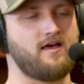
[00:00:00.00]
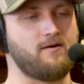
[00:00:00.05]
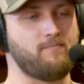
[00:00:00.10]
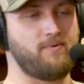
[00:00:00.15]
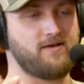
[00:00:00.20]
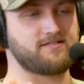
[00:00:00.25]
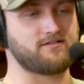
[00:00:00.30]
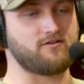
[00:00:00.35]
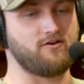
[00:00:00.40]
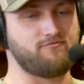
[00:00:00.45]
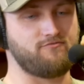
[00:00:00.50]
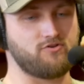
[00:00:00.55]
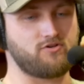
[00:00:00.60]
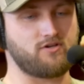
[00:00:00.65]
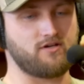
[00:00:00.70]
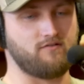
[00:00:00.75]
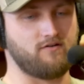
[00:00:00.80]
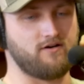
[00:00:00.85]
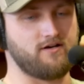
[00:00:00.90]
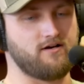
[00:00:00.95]
And basically, if you
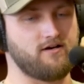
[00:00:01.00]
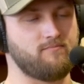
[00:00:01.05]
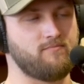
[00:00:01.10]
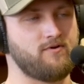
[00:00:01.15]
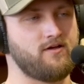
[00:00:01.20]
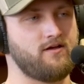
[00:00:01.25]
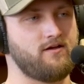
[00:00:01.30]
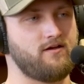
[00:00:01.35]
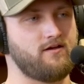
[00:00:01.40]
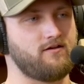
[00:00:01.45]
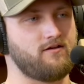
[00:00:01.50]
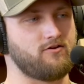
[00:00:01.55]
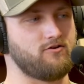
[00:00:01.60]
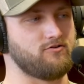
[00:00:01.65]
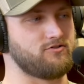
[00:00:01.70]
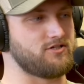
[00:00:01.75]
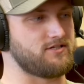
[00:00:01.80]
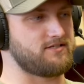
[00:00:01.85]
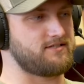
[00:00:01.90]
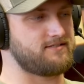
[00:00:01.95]
kill him,
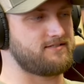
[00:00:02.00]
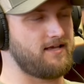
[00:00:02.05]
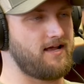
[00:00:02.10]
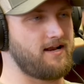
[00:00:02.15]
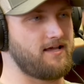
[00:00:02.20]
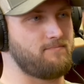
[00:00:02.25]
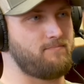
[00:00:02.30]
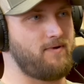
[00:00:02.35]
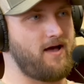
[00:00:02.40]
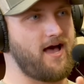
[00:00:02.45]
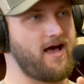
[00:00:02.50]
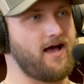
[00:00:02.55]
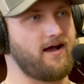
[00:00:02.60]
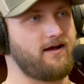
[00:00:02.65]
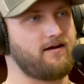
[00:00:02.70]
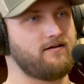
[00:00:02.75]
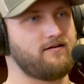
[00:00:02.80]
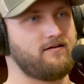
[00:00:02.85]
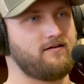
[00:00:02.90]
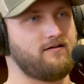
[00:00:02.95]
you're just setting
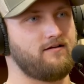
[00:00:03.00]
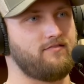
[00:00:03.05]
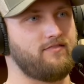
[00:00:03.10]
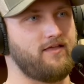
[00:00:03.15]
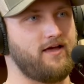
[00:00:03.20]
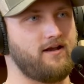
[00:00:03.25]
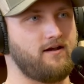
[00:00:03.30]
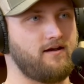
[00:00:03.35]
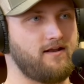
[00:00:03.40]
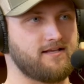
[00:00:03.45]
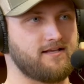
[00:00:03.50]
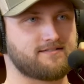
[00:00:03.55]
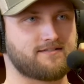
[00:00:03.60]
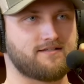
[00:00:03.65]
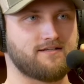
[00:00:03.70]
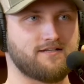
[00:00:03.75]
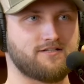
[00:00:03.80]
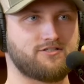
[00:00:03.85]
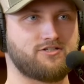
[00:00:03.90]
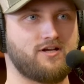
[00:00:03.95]
back that
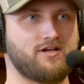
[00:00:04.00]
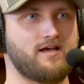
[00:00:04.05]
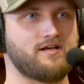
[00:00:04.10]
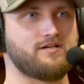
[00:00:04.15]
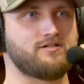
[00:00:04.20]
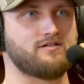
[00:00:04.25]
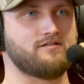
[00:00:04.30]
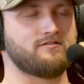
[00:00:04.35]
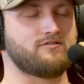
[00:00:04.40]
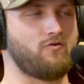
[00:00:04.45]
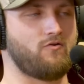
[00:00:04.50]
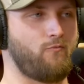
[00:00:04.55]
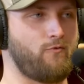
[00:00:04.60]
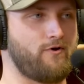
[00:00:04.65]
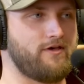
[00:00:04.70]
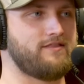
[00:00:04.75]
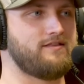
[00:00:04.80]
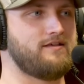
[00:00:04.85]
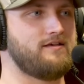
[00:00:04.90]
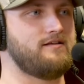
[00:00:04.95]
nest initiation. So
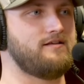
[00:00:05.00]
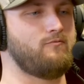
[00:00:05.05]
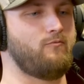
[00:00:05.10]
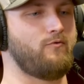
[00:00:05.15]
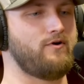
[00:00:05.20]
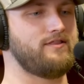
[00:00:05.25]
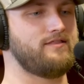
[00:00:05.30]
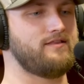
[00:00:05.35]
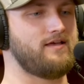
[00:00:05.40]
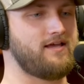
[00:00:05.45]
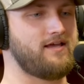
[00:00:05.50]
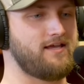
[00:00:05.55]
when mm-hmm. when the